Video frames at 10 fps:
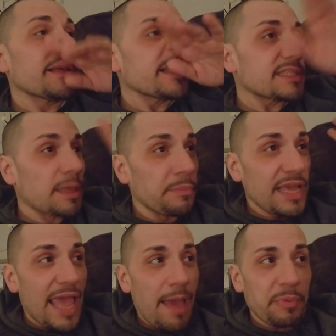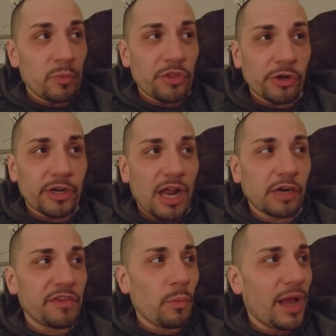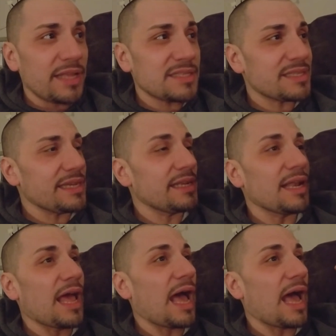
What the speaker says: something happened with her and Harvey Weinstein.